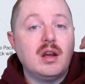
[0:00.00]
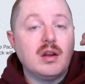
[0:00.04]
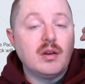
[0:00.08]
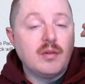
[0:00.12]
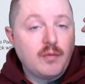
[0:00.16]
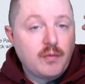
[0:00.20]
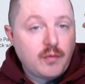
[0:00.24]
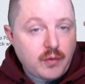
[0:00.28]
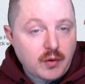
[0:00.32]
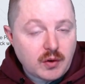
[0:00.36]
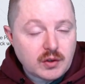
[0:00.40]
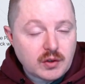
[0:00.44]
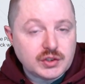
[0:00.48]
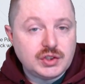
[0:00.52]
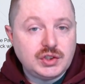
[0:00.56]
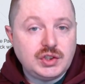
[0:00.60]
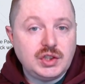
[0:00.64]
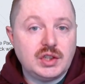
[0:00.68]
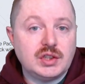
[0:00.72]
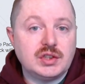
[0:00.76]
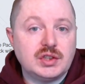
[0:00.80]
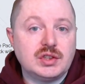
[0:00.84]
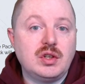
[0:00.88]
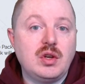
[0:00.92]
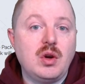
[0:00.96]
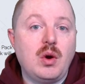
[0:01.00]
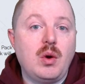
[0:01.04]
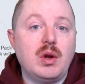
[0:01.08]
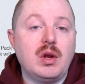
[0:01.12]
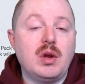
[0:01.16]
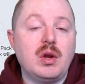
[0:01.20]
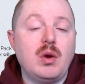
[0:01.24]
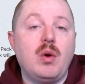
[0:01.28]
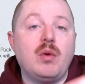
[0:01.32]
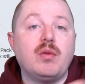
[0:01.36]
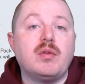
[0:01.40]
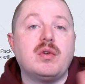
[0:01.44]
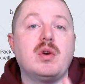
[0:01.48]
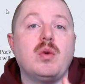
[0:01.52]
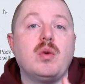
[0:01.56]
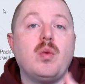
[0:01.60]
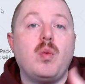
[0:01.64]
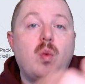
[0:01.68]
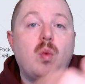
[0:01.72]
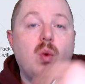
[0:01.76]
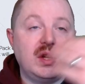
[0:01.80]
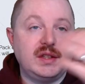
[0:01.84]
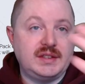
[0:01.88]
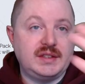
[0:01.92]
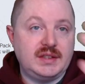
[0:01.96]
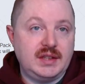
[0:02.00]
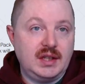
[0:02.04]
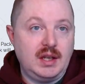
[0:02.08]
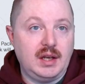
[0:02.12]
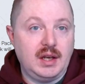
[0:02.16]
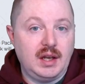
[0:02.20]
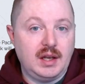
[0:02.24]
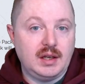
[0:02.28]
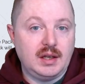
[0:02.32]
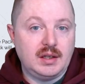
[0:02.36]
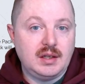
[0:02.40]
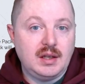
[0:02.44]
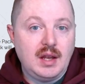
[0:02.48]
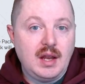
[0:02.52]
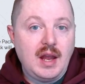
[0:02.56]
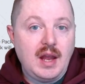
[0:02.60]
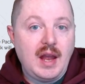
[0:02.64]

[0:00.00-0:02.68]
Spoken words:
first just going over what's in it